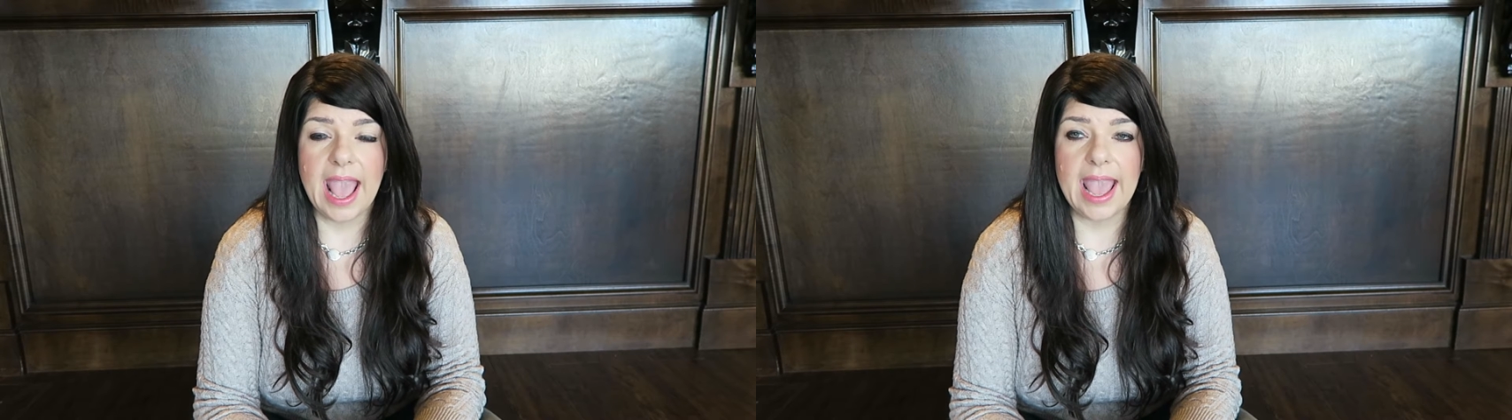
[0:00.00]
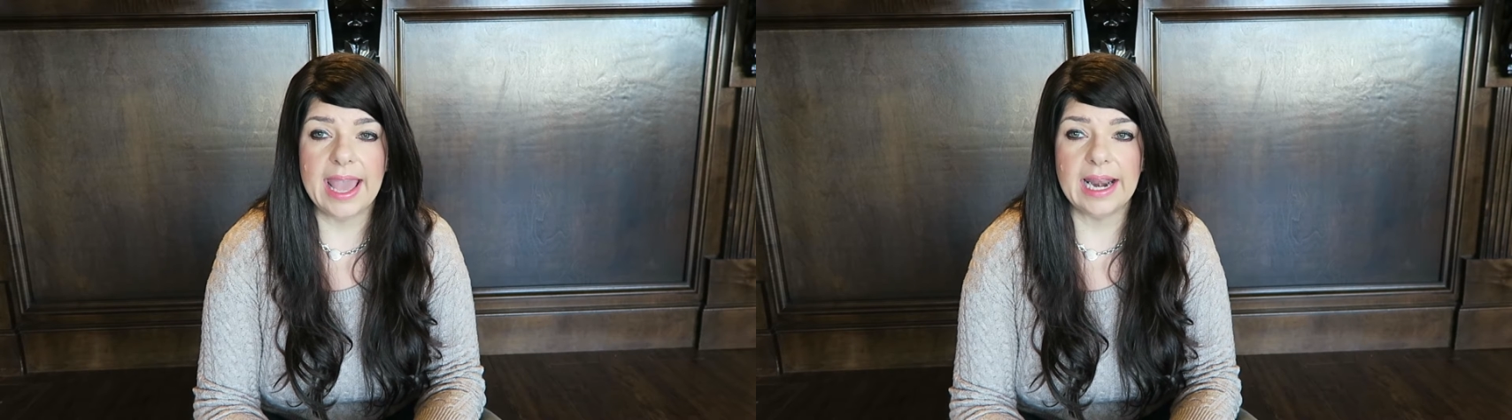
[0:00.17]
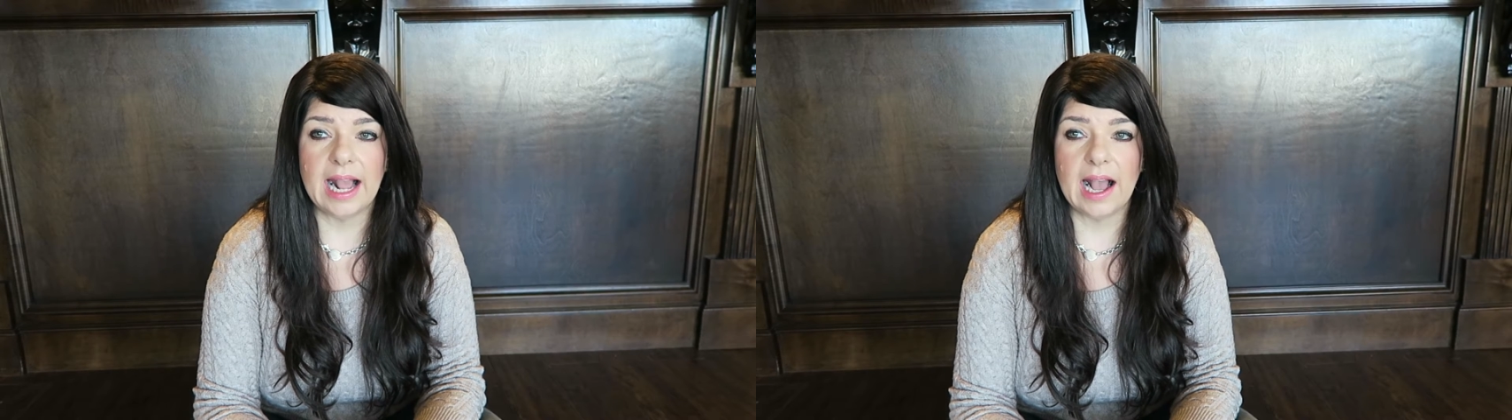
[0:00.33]

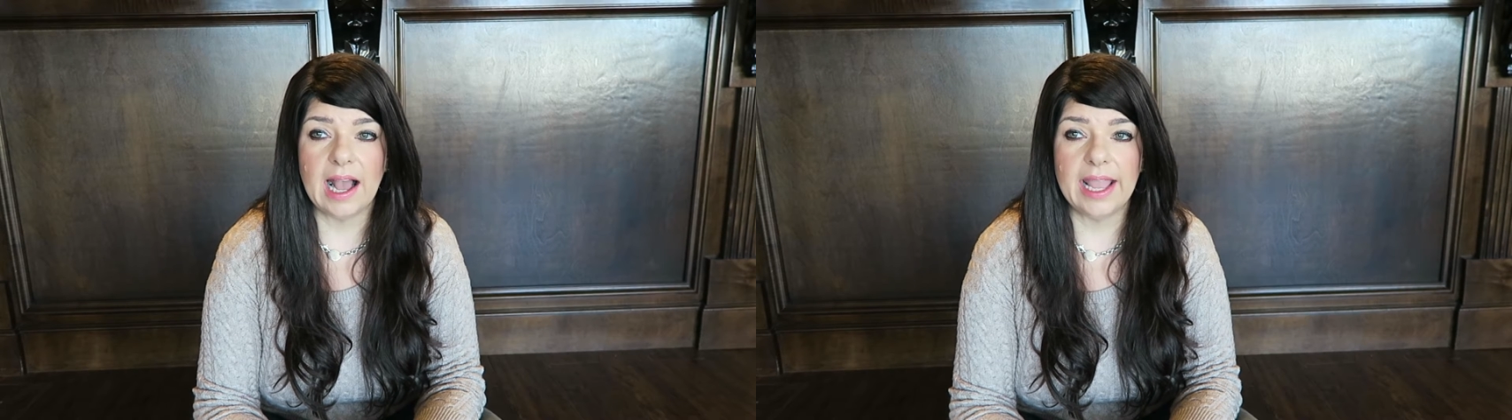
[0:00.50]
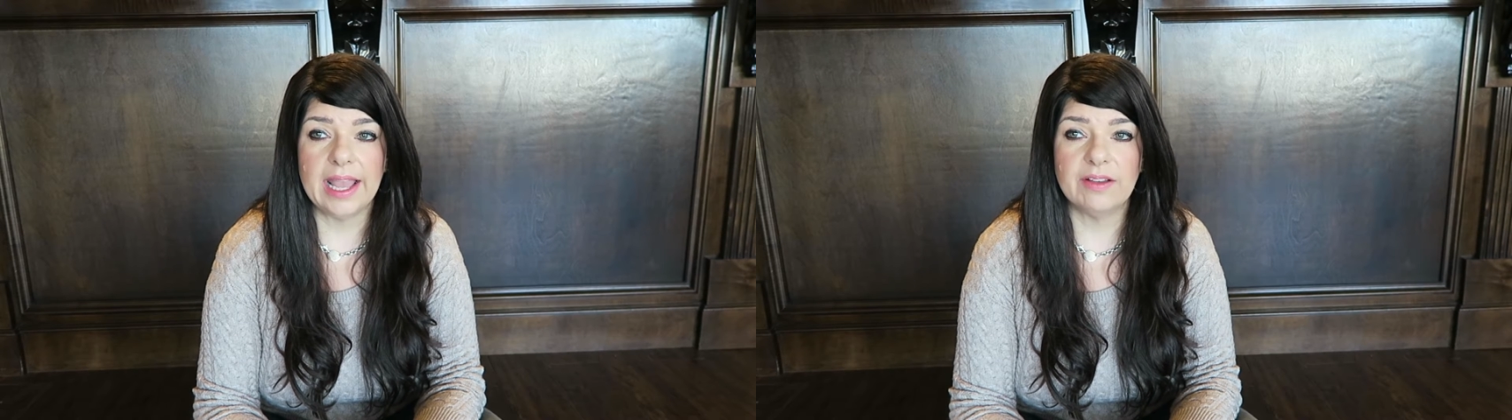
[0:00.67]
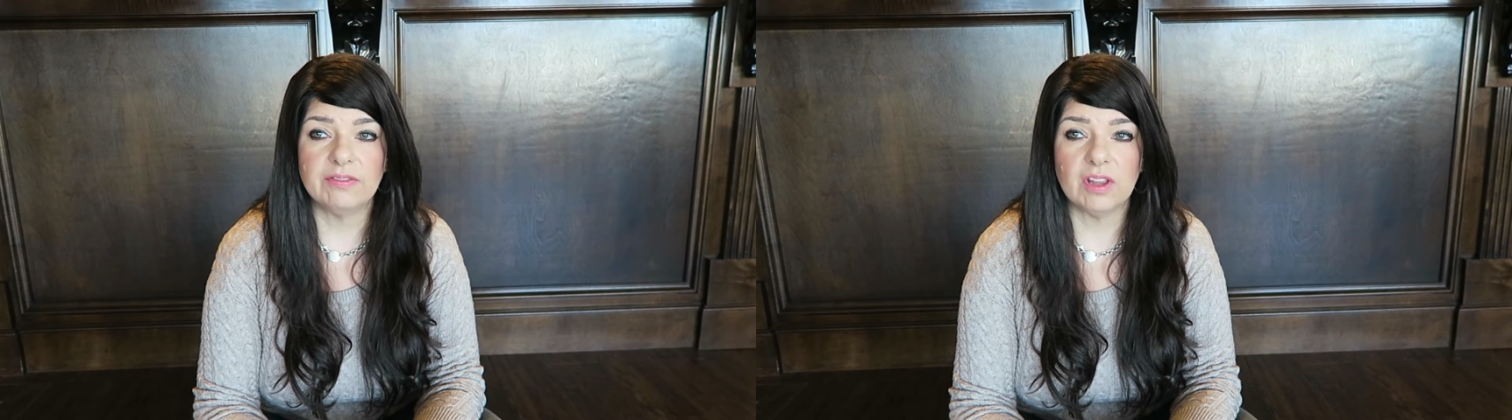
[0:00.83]
and I
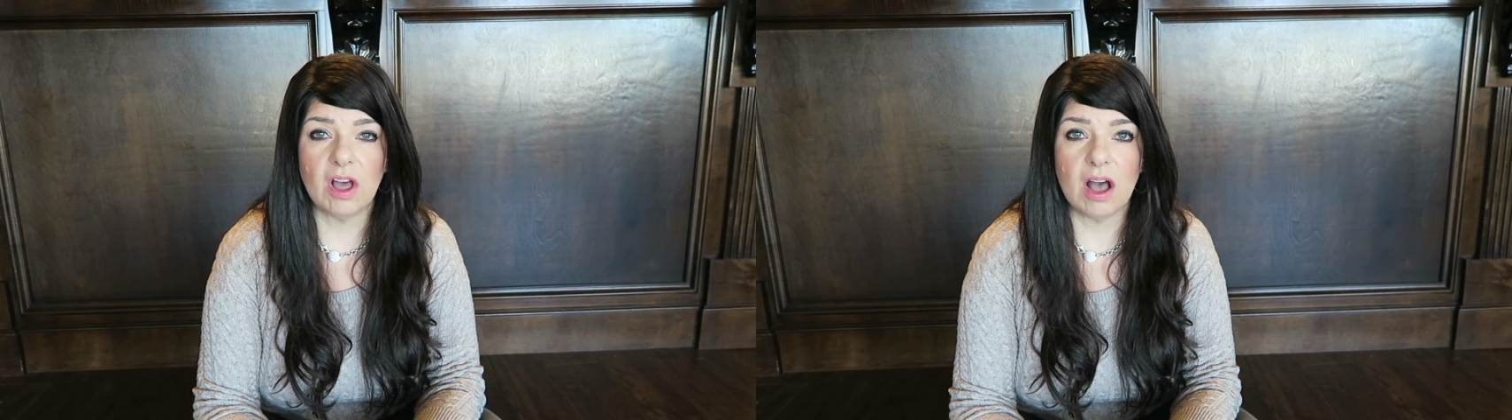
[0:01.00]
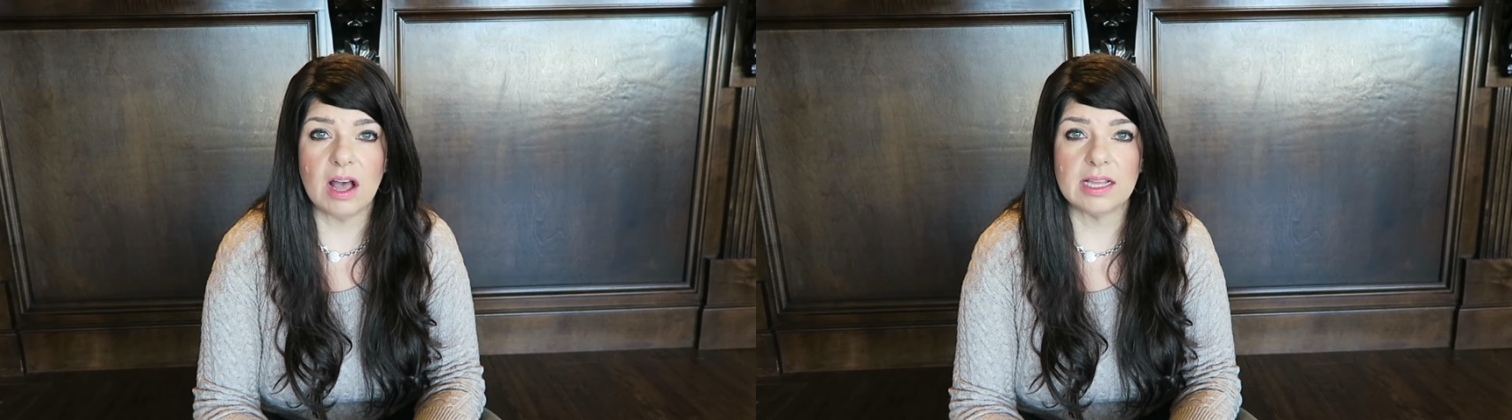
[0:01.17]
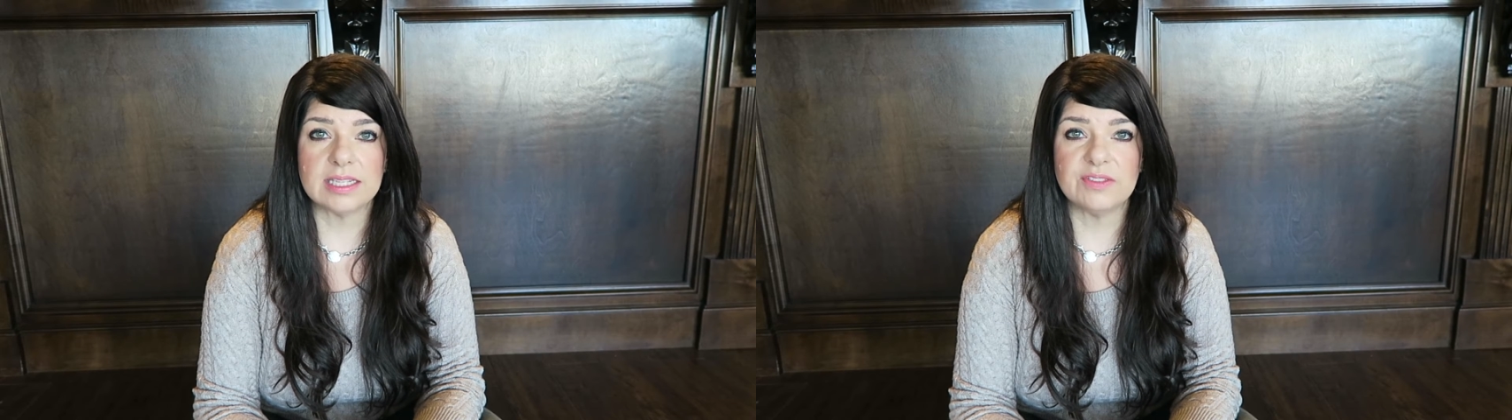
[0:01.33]
have
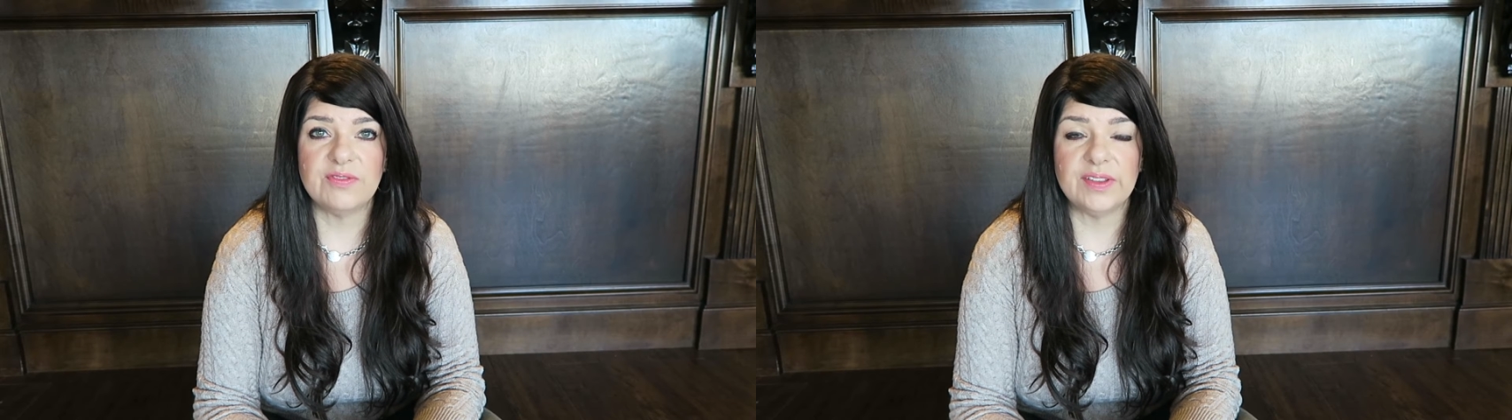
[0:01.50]
lost